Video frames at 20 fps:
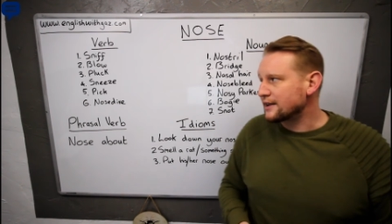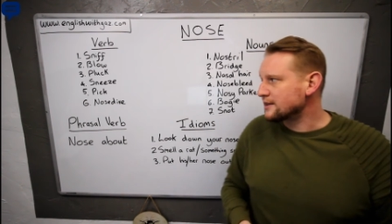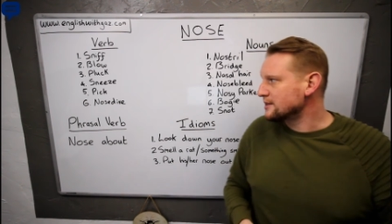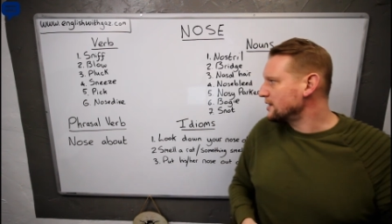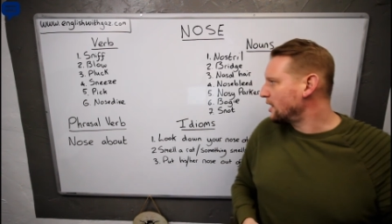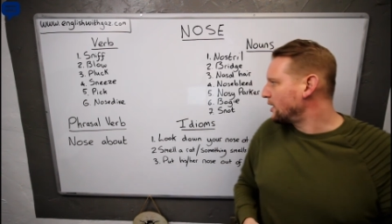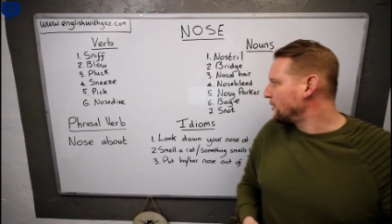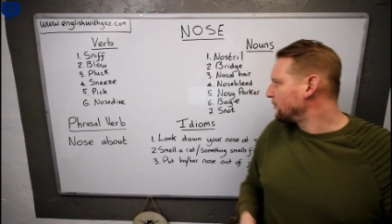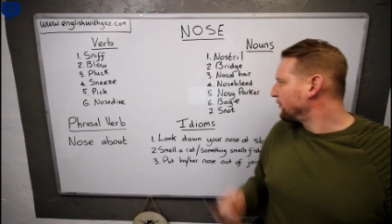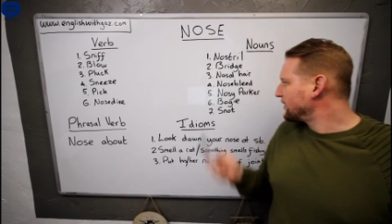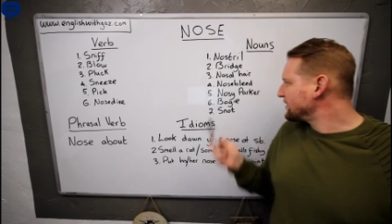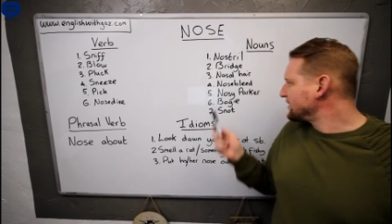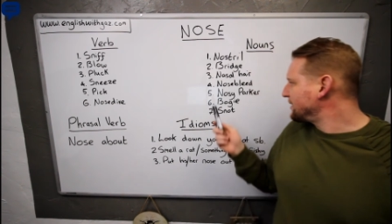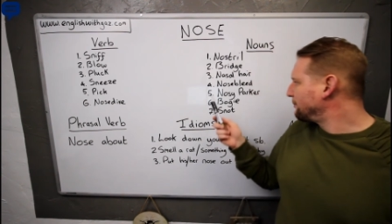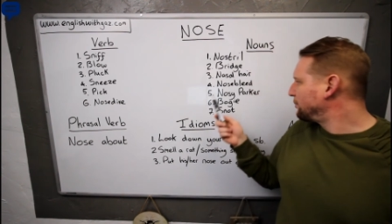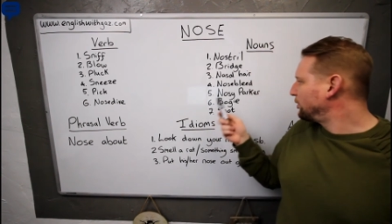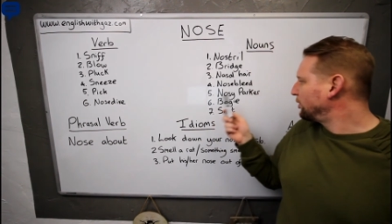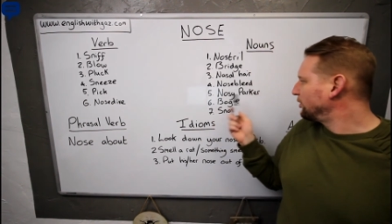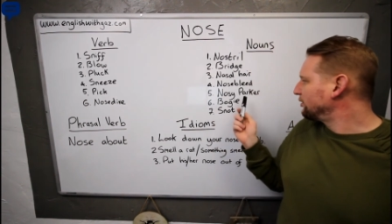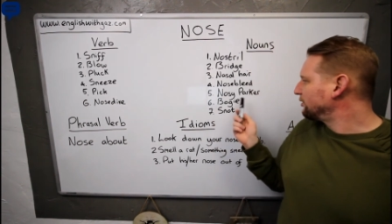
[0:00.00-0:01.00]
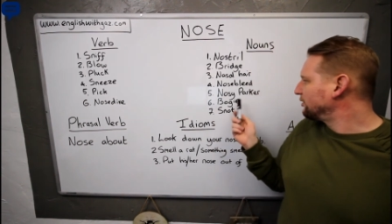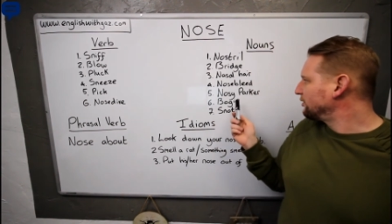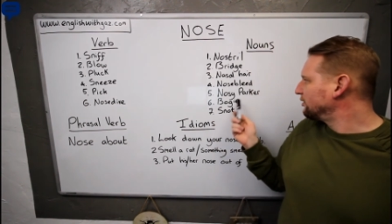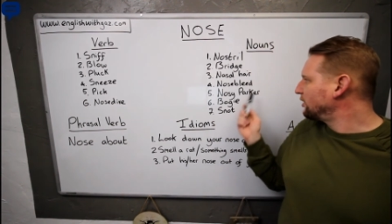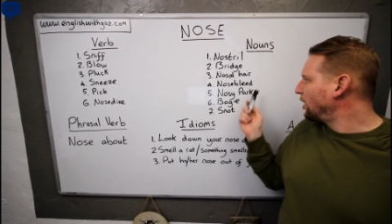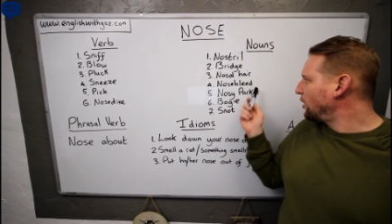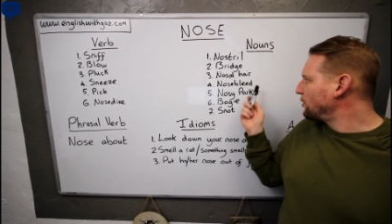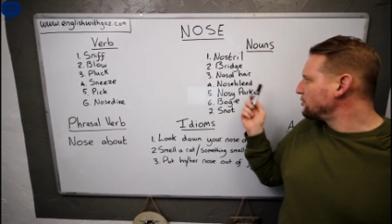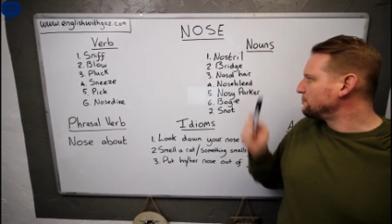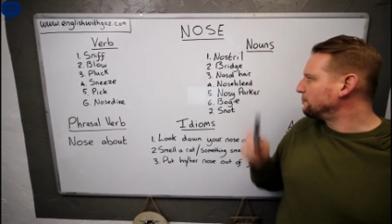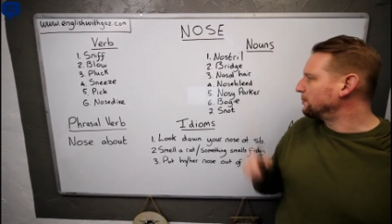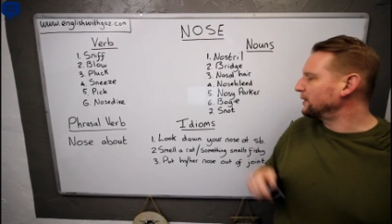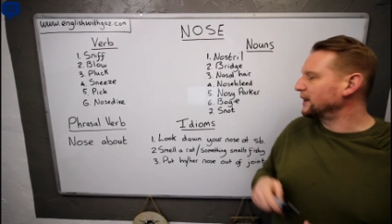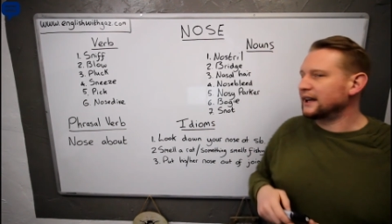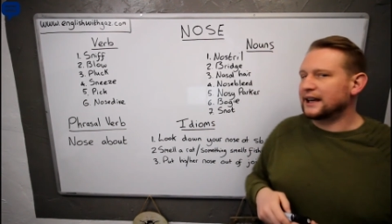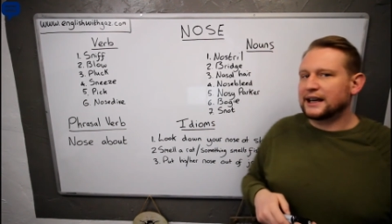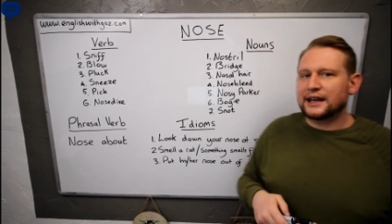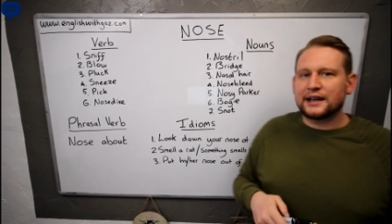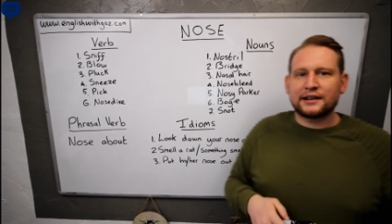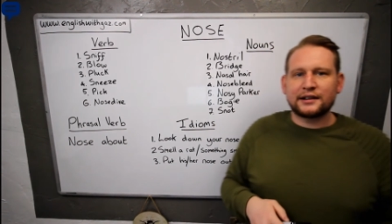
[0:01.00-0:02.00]
So, for example,
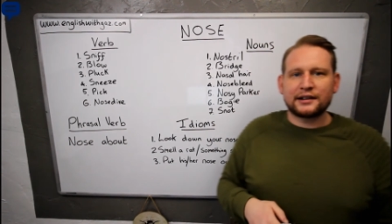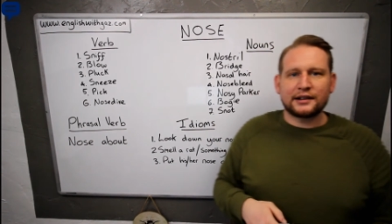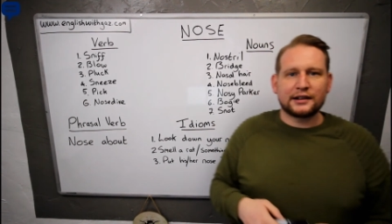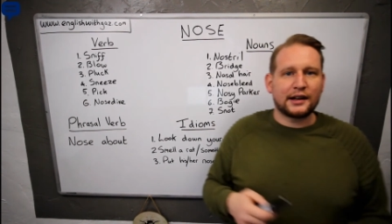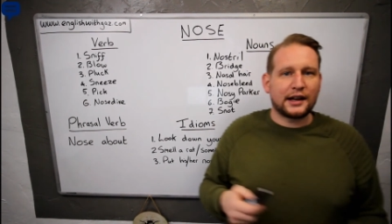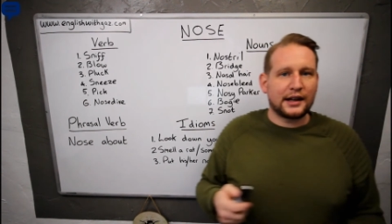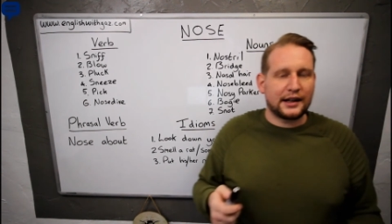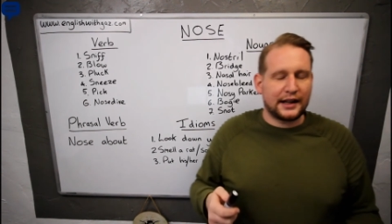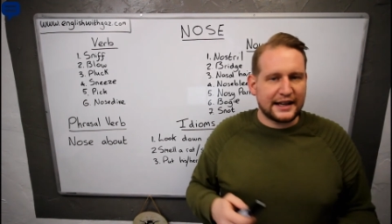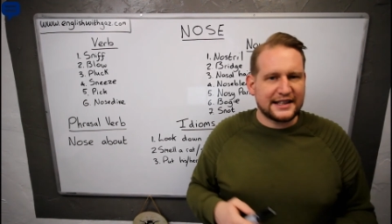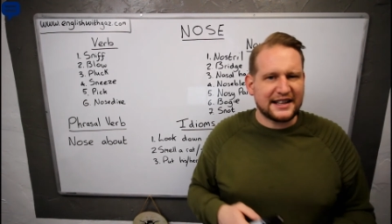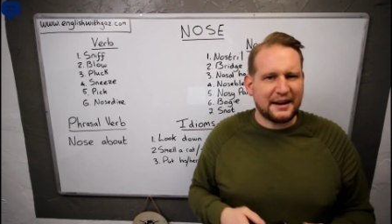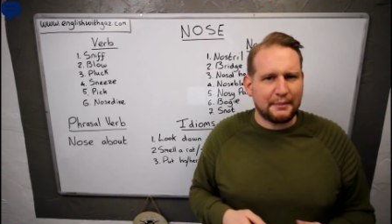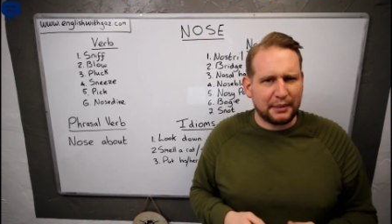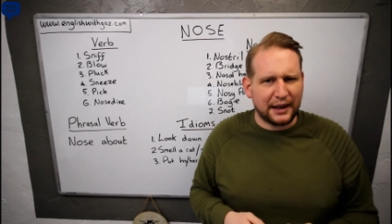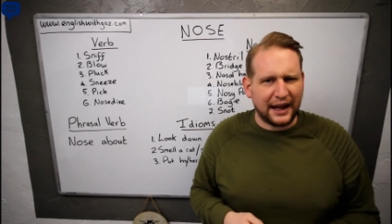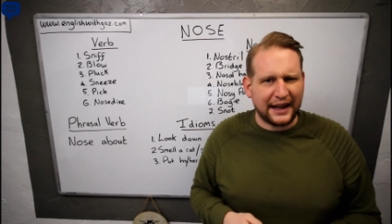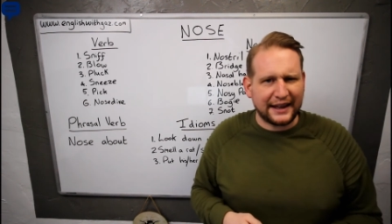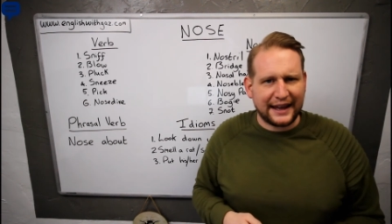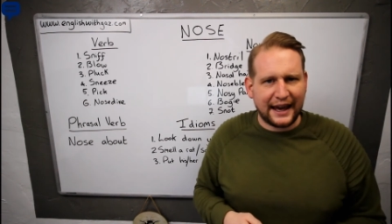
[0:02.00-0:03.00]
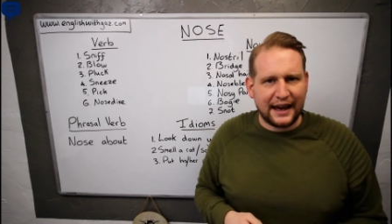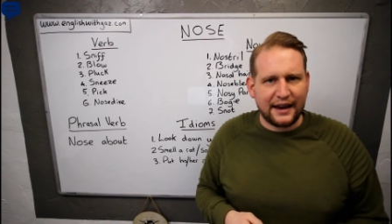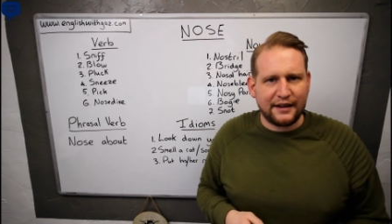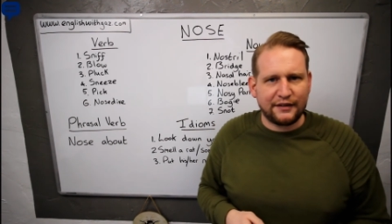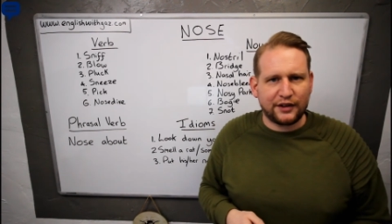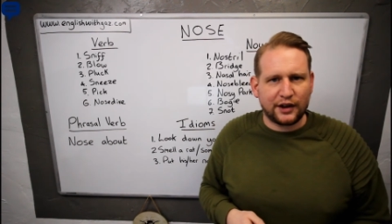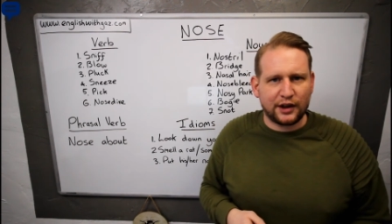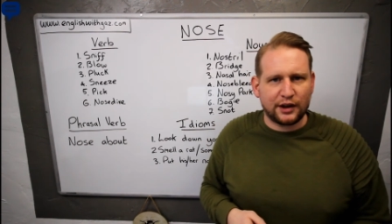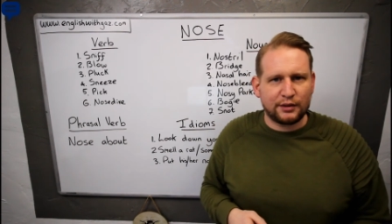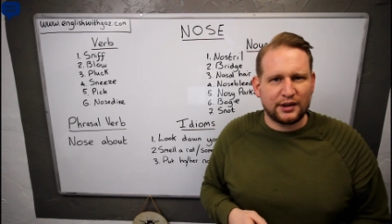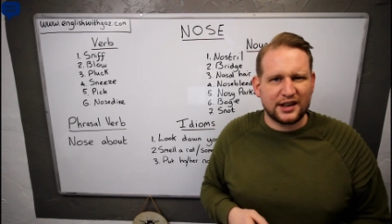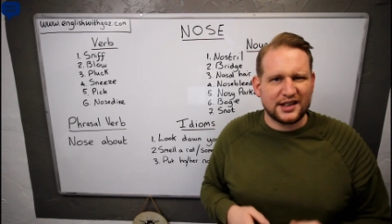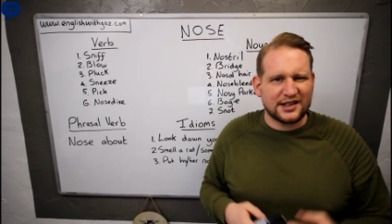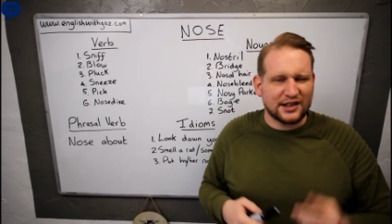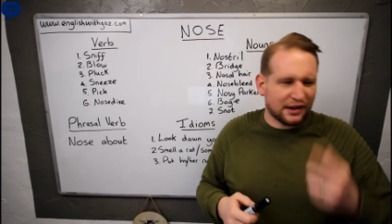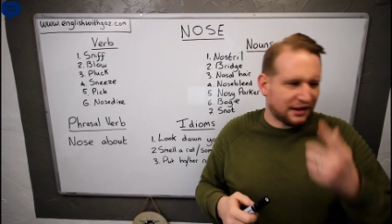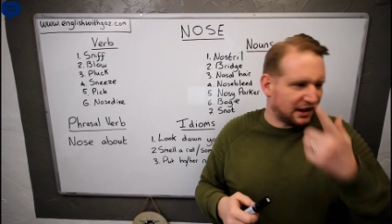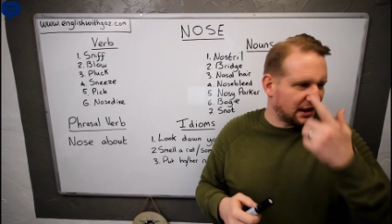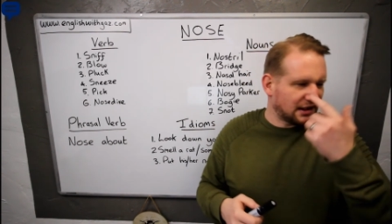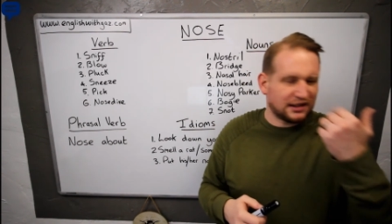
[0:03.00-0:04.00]
nosebleed, in the example I gave you, is
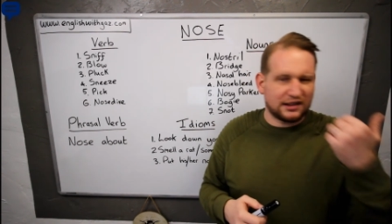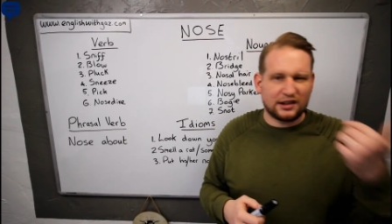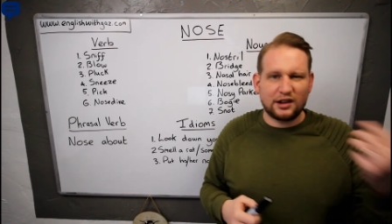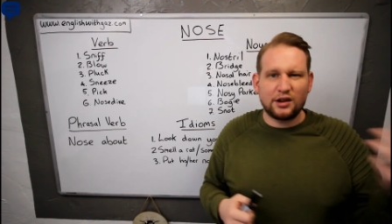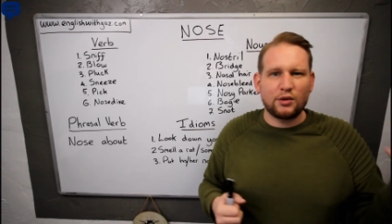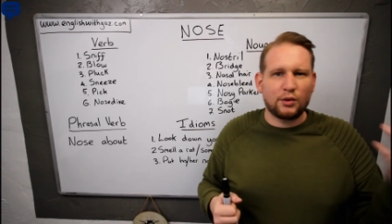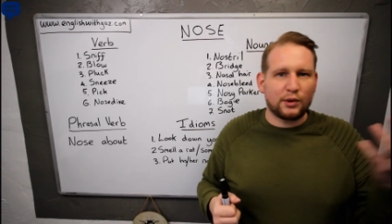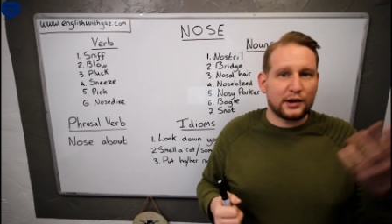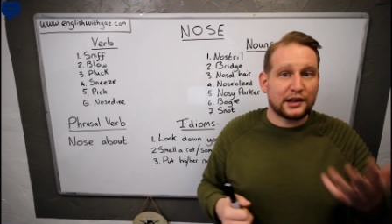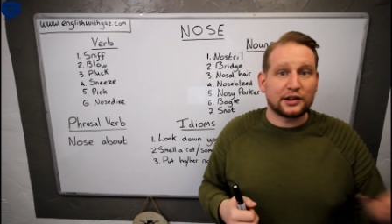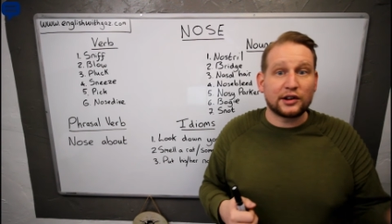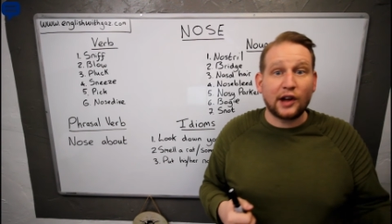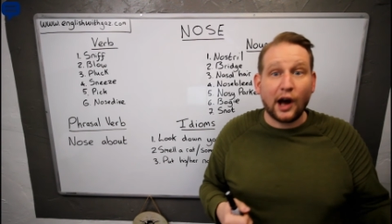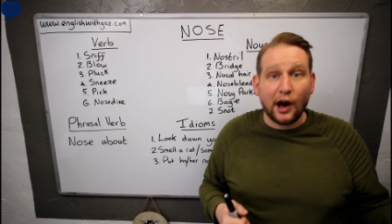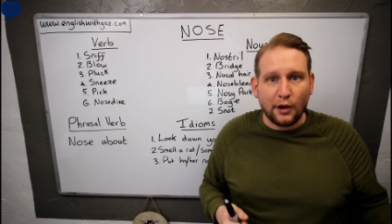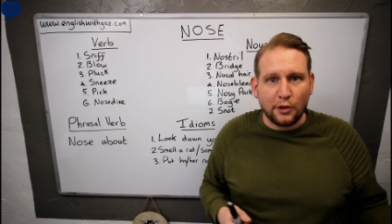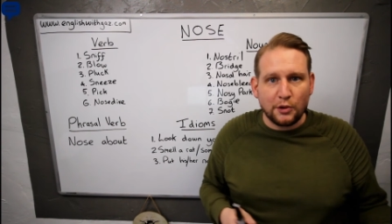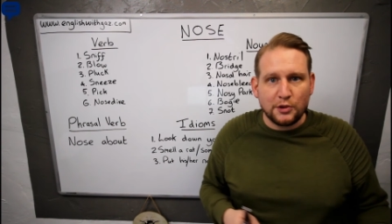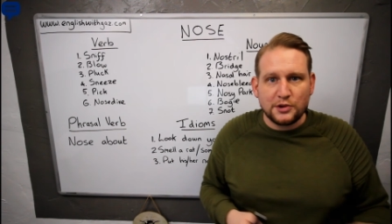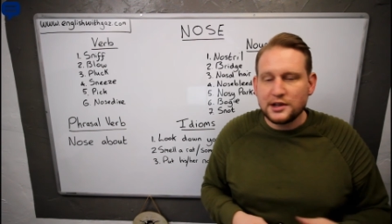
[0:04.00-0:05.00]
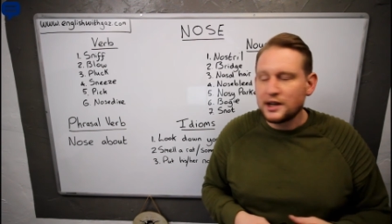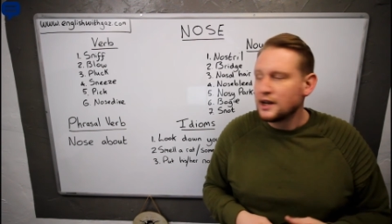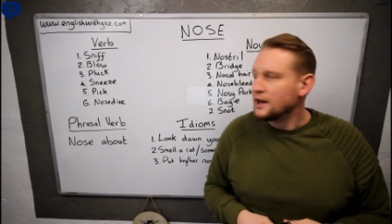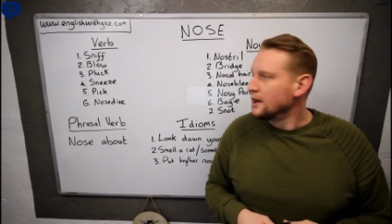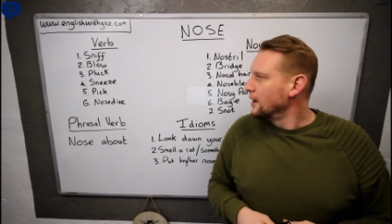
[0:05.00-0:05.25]
nothing to do with the nose,